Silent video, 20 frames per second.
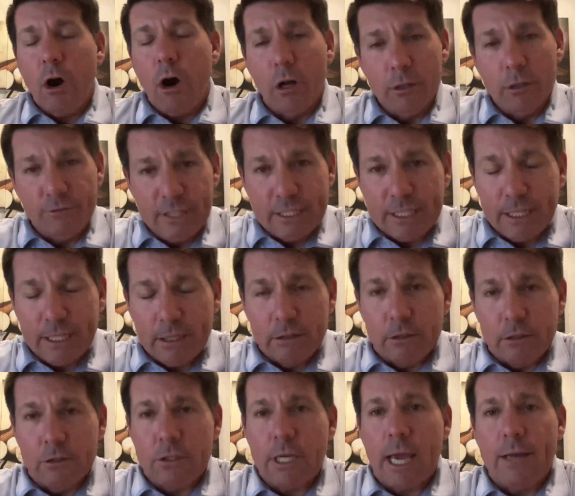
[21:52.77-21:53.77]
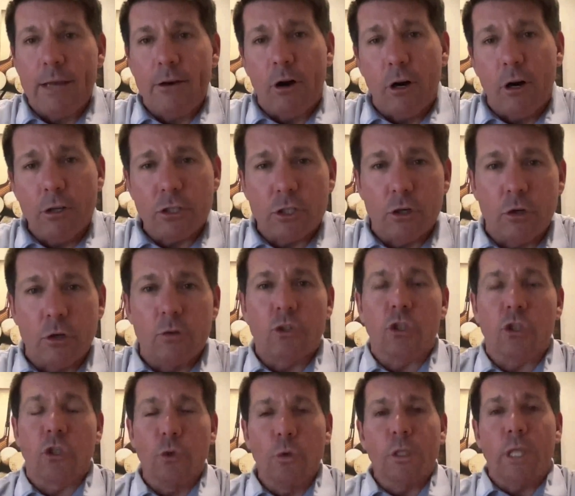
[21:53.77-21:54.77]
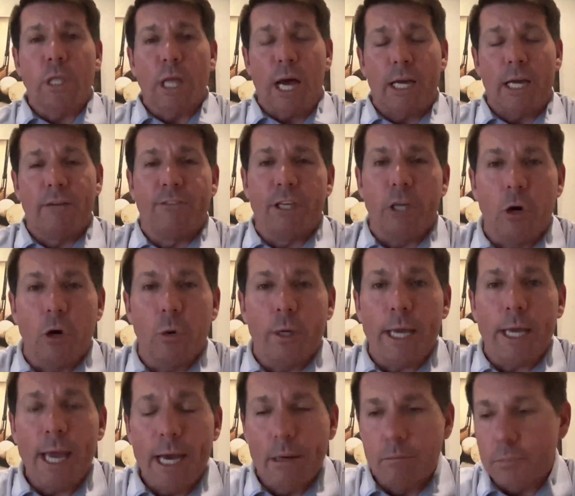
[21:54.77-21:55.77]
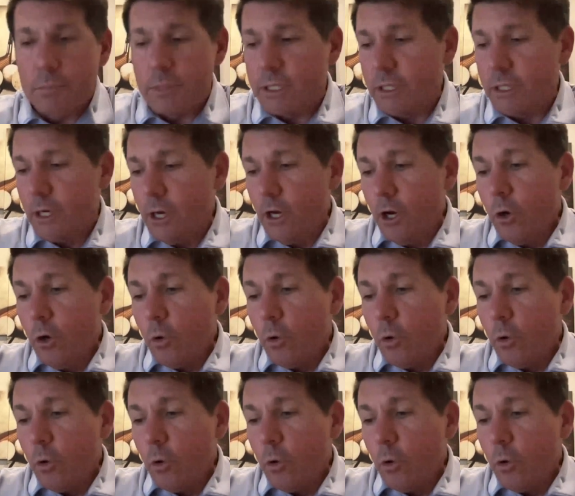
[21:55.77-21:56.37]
all of these dealers and also to a lot of the OEMs,